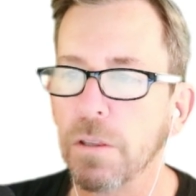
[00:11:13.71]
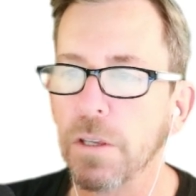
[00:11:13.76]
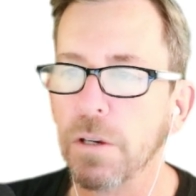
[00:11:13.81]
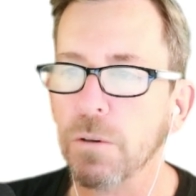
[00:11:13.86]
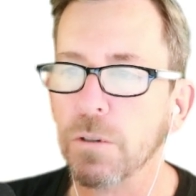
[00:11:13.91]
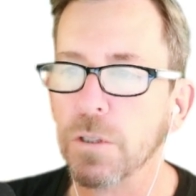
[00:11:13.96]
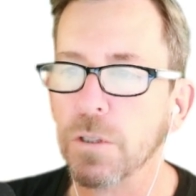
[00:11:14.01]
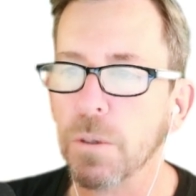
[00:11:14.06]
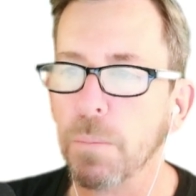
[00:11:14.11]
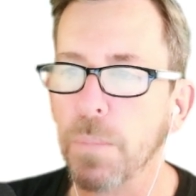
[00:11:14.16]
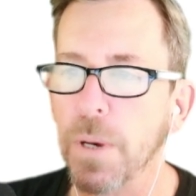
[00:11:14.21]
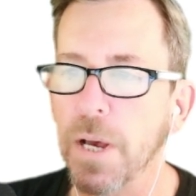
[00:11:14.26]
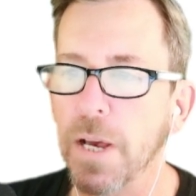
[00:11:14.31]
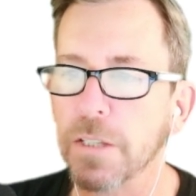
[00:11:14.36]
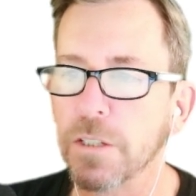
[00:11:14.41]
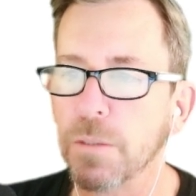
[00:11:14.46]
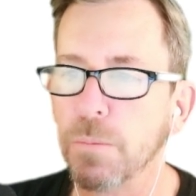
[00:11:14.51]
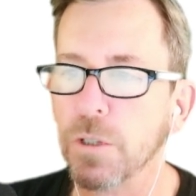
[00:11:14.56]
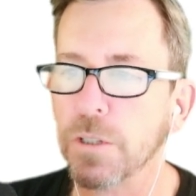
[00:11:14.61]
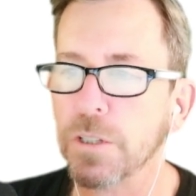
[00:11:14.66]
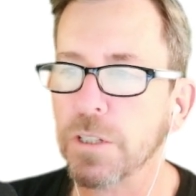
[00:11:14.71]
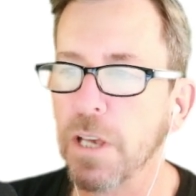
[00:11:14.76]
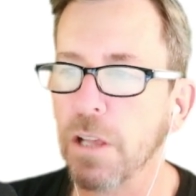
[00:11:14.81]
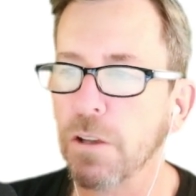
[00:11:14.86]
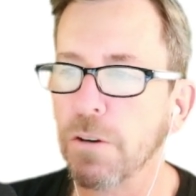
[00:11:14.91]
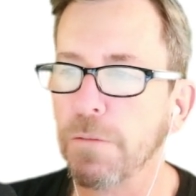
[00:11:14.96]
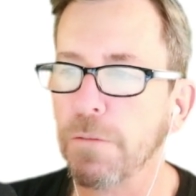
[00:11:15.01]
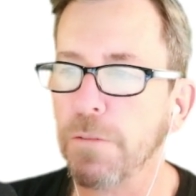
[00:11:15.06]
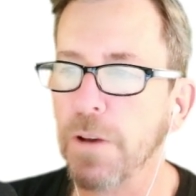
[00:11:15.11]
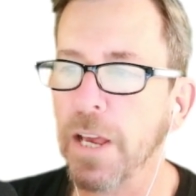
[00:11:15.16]
there was a possible
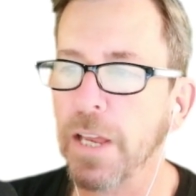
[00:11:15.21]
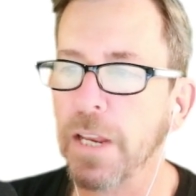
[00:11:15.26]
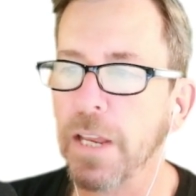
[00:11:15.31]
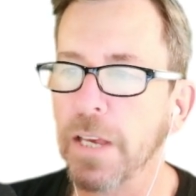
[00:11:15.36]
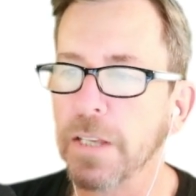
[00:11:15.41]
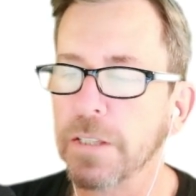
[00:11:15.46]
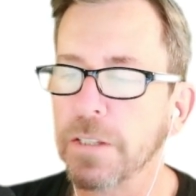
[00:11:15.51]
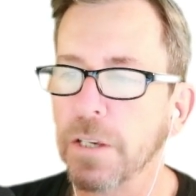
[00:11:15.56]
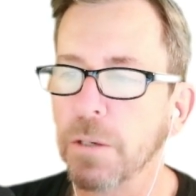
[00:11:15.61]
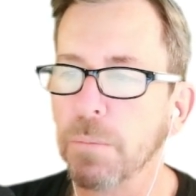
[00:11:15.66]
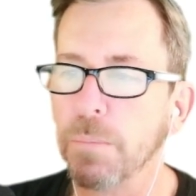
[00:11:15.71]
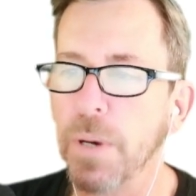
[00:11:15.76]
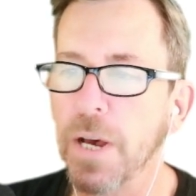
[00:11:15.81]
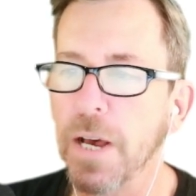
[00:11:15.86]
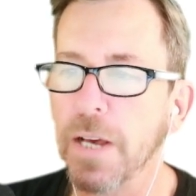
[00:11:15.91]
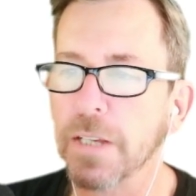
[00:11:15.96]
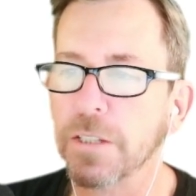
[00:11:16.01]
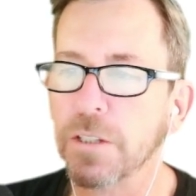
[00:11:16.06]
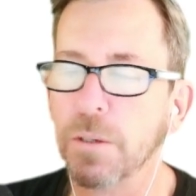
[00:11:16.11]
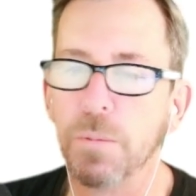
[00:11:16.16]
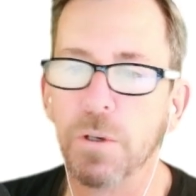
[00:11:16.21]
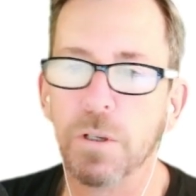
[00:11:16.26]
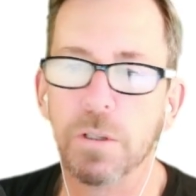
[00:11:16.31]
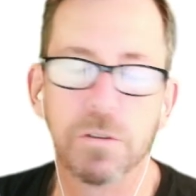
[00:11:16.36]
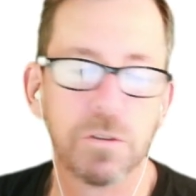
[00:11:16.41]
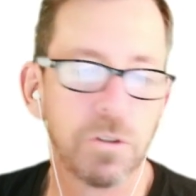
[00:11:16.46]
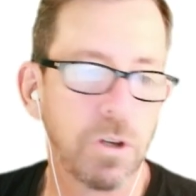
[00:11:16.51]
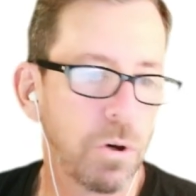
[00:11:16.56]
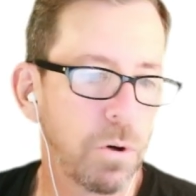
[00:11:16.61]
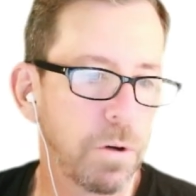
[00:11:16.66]
seller financing possible.
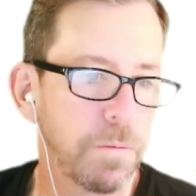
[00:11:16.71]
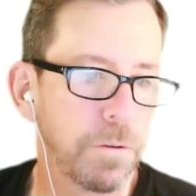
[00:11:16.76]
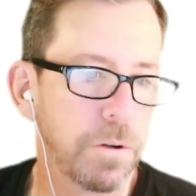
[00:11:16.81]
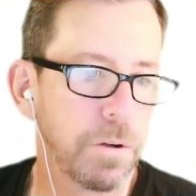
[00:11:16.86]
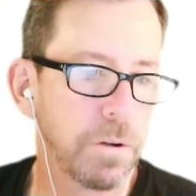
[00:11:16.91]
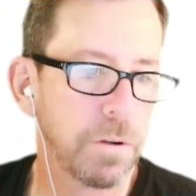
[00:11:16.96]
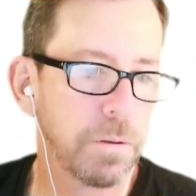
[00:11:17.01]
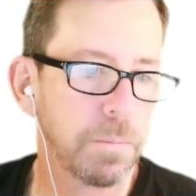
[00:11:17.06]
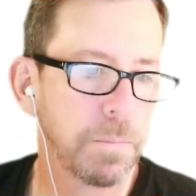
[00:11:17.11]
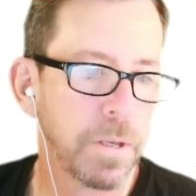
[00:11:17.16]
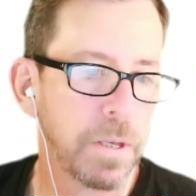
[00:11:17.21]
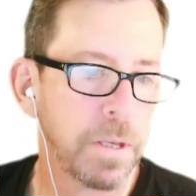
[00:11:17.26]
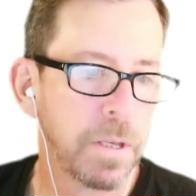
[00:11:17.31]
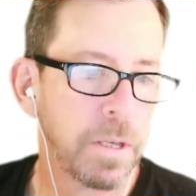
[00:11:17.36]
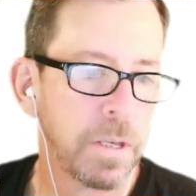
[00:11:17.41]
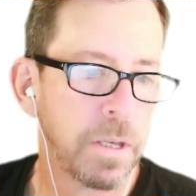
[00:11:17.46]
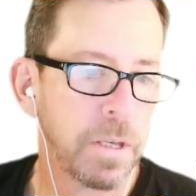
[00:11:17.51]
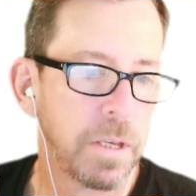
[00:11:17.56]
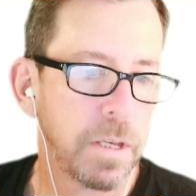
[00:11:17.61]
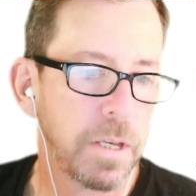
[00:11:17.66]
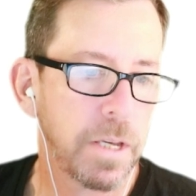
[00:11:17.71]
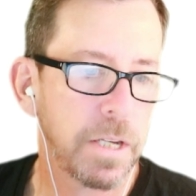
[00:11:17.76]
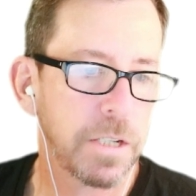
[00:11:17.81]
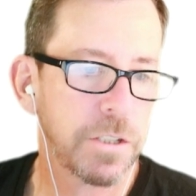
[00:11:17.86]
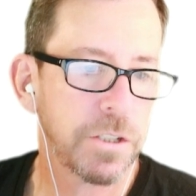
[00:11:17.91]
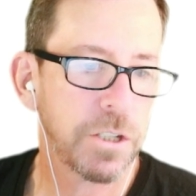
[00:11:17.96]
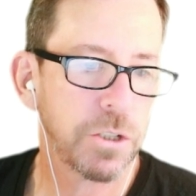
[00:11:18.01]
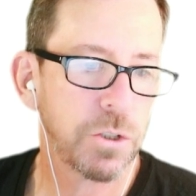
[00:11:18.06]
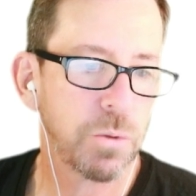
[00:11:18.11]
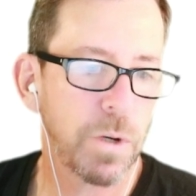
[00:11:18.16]
So if you're in
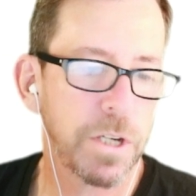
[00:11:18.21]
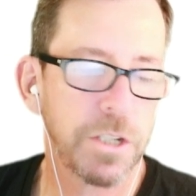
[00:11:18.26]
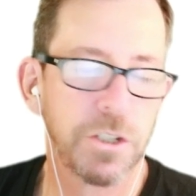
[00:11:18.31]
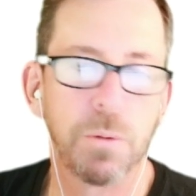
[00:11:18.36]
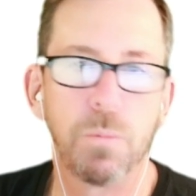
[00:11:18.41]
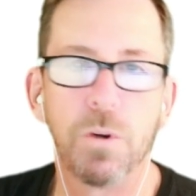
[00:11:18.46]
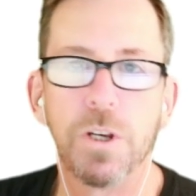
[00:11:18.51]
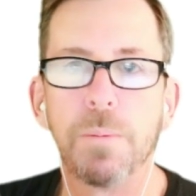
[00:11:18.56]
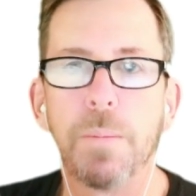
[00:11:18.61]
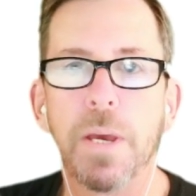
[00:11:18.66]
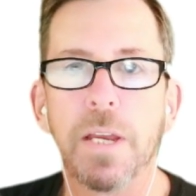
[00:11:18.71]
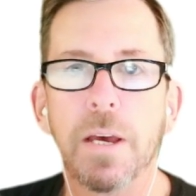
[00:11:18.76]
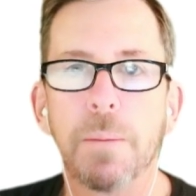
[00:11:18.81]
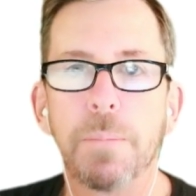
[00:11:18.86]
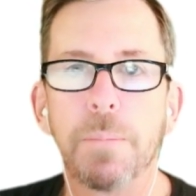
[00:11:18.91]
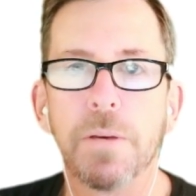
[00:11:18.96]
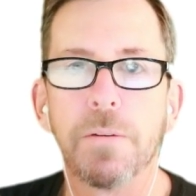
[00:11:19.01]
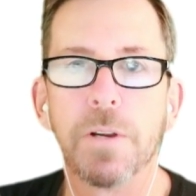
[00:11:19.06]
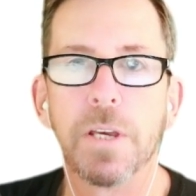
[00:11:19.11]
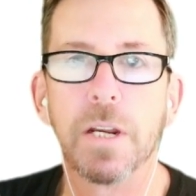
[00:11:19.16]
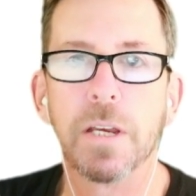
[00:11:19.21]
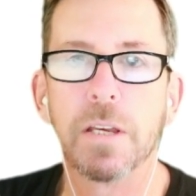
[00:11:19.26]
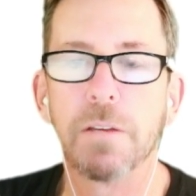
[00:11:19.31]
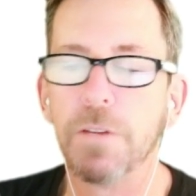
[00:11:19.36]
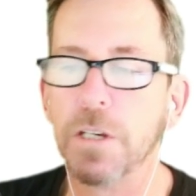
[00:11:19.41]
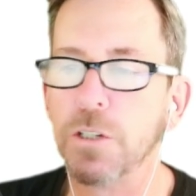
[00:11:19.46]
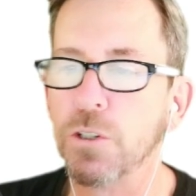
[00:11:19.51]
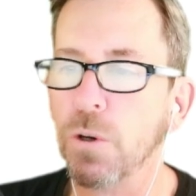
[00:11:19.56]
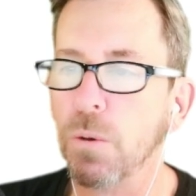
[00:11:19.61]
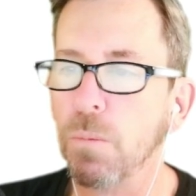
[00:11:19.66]
a situation where you may not be able to get a
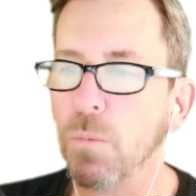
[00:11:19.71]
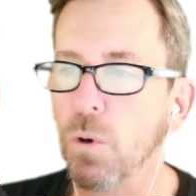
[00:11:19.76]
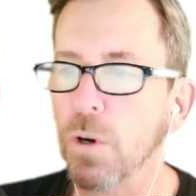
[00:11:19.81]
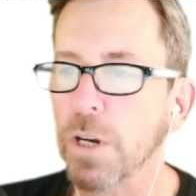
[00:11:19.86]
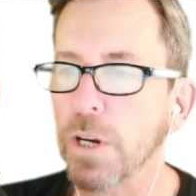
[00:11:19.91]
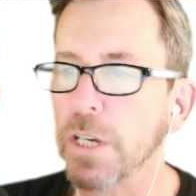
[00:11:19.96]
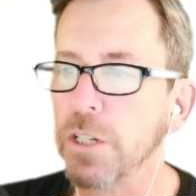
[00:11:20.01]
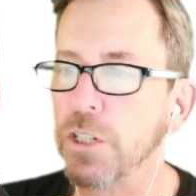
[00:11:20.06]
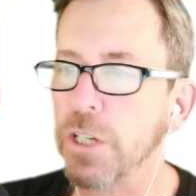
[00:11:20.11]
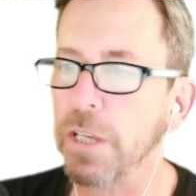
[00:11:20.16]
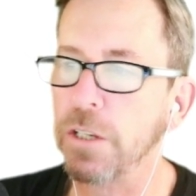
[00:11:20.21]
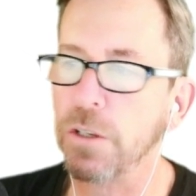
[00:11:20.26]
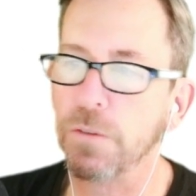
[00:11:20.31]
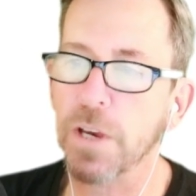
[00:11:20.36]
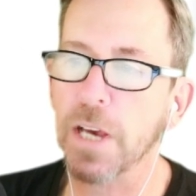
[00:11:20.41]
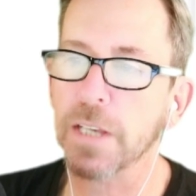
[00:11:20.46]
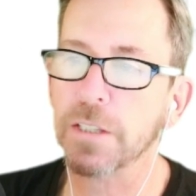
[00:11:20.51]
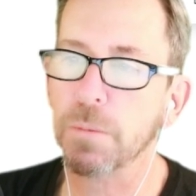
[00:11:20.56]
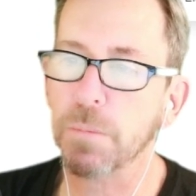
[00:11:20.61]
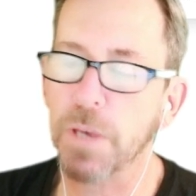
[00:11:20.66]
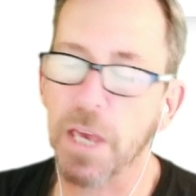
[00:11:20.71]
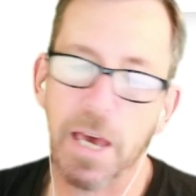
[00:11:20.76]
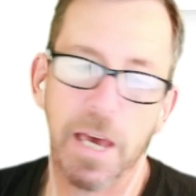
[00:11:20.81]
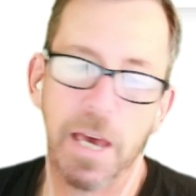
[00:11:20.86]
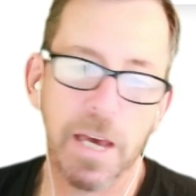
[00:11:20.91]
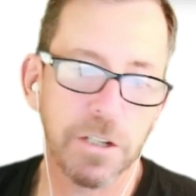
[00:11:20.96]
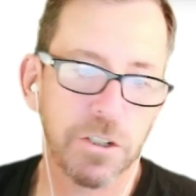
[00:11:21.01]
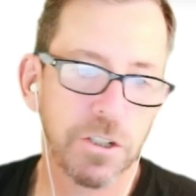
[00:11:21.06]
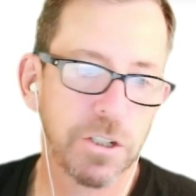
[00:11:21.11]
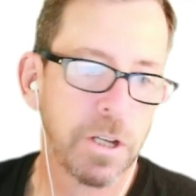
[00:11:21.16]
conventional mortgage and you've got some
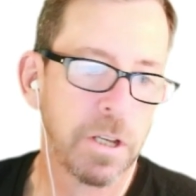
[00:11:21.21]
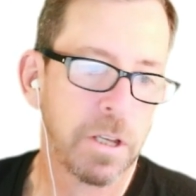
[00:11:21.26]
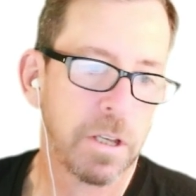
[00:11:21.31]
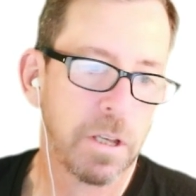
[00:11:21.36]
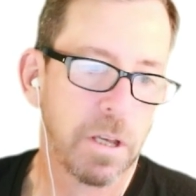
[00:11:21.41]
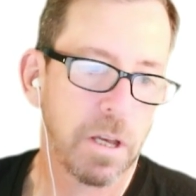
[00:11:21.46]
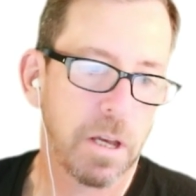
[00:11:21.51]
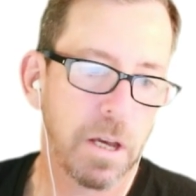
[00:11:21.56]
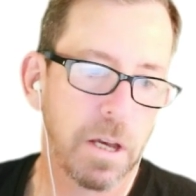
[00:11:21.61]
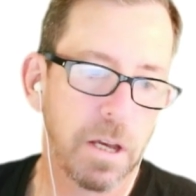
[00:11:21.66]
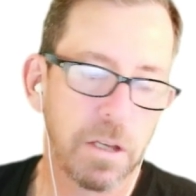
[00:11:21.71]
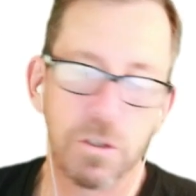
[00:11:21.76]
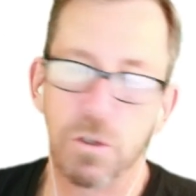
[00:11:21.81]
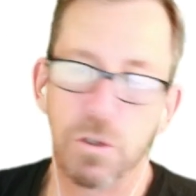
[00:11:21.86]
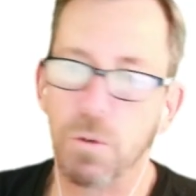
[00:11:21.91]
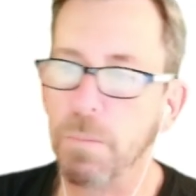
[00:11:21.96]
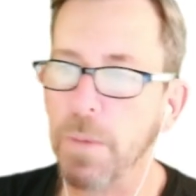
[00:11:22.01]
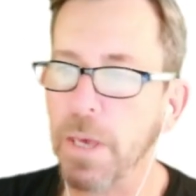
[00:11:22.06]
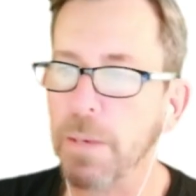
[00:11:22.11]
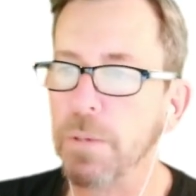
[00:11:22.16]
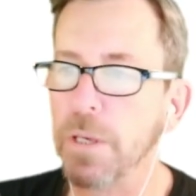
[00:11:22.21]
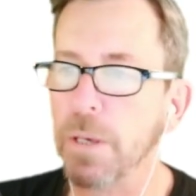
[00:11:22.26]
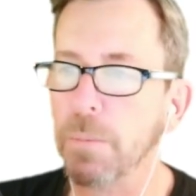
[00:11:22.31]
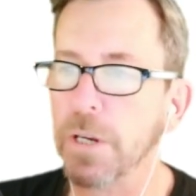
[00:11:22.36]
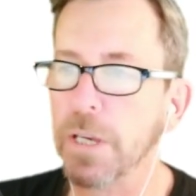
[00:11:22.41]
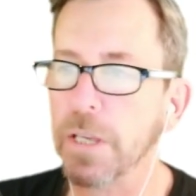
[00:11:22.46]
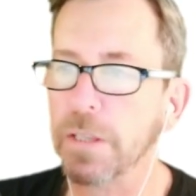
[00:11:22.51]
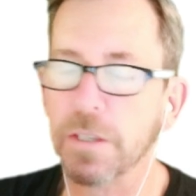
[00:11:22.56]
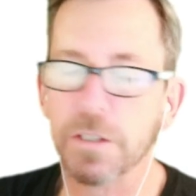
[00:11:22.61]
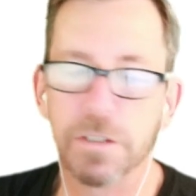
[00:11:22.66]
cash, you may be
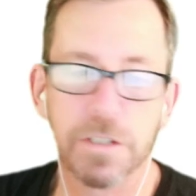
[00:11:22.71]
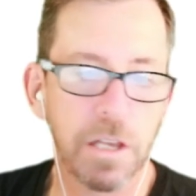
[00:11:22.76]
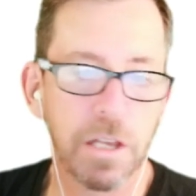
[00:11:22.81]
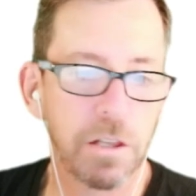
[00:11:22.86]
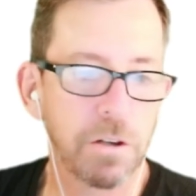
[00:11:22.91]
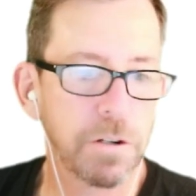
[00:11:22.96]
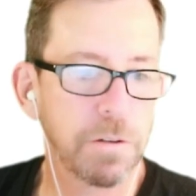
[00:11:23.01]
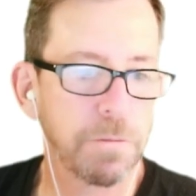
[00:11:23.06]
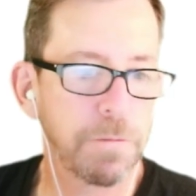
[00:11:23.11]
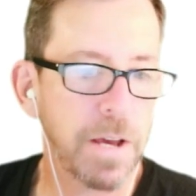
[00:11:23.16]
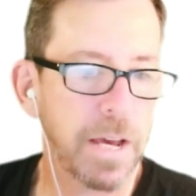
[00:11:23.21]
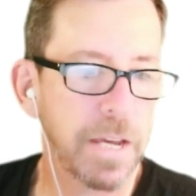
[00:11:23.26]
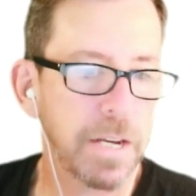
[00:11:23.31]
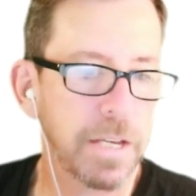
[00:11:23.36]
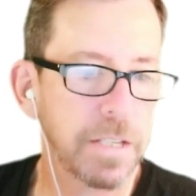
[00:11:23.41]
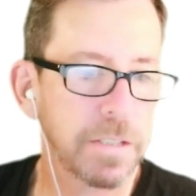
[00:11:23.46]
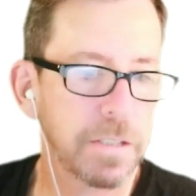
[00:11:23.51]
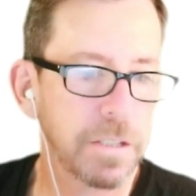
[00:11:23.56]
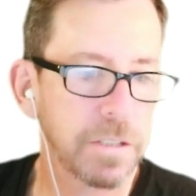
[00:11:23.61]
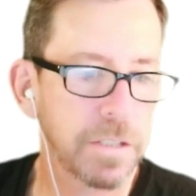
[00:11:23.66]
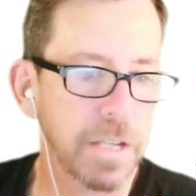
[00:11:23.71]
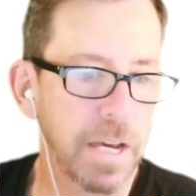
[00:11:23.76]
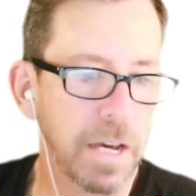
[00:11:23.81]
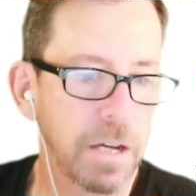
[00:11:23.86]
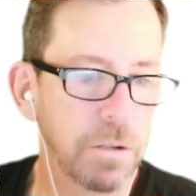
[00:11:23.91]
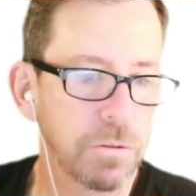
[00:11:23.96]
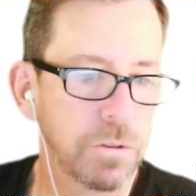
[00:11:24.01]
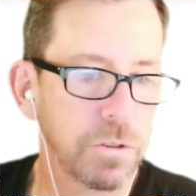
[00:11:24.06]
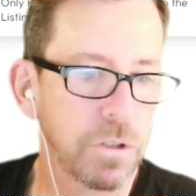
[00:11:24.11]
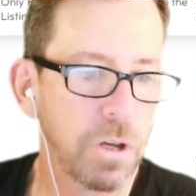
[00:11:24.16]
able to get the seller to finance this house.